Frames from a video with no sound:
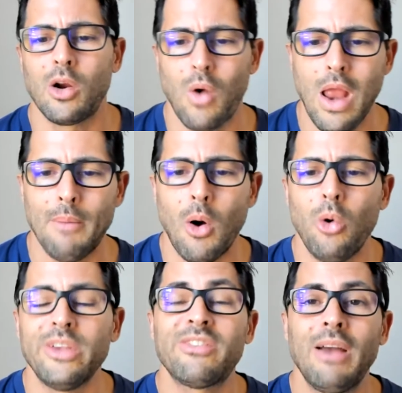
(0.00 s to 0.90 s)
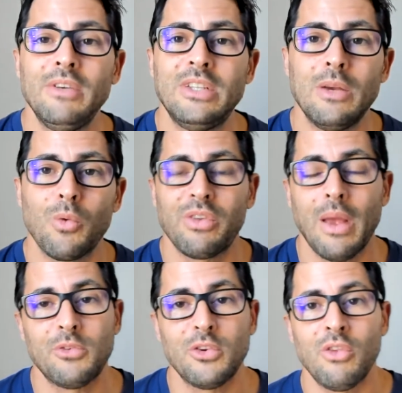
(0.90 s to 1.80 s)
Graham, only 17
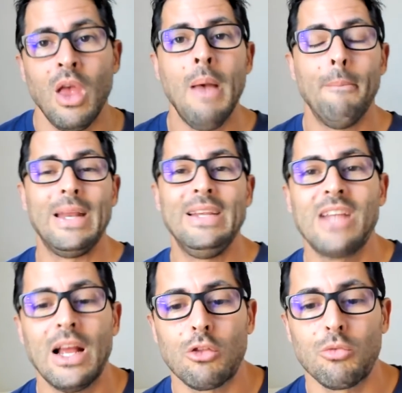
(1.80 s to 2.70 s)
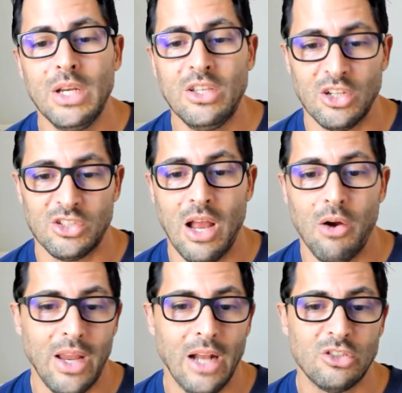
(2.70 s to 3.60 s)
receptions, but he's got 3
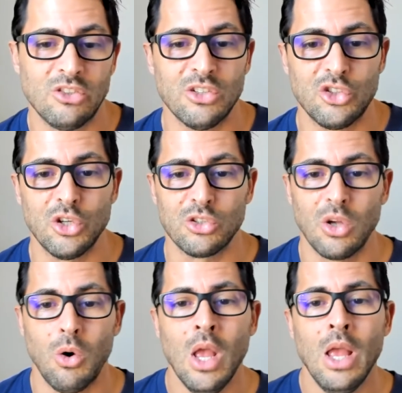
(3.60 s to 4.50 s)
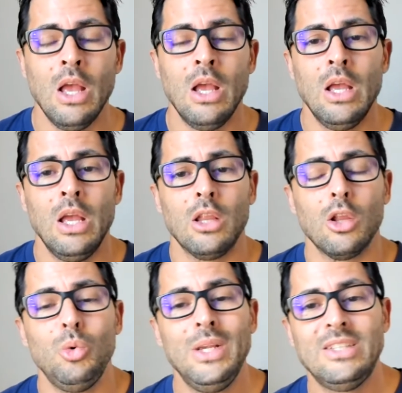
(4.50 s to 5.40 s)
touchdown catches this year. So
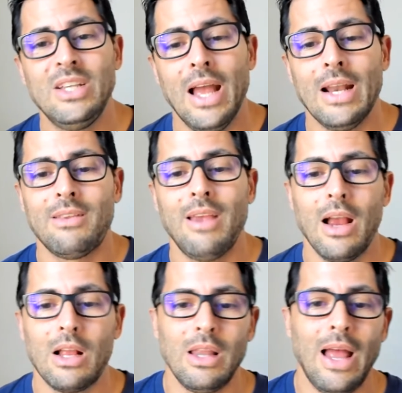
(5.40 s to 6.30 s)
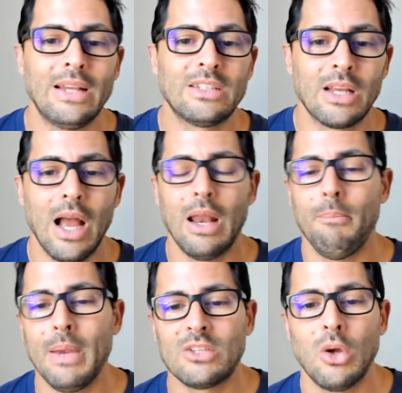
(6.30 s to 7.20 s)
Louisiana Tech likes to kind
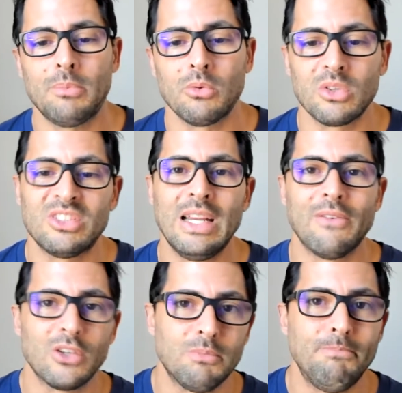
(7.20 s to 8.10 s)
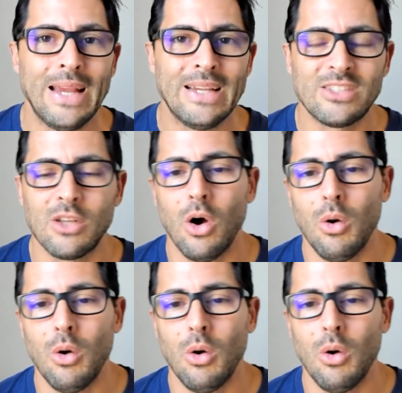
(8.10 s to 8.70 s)
of mix up the receivers based